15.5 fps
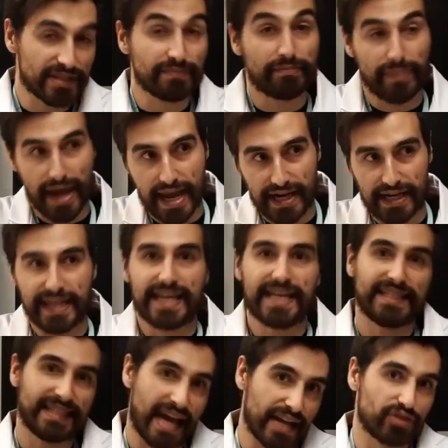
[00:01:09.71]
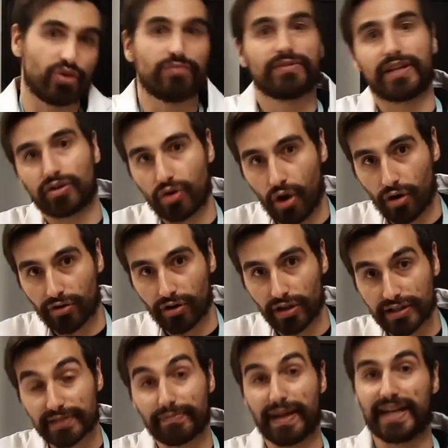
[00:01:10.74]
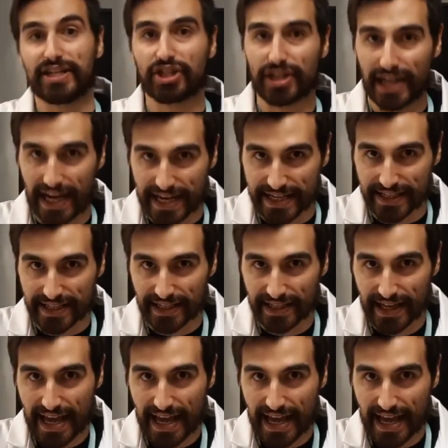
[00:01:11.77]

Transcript: mainly diatoms and corals, manage light,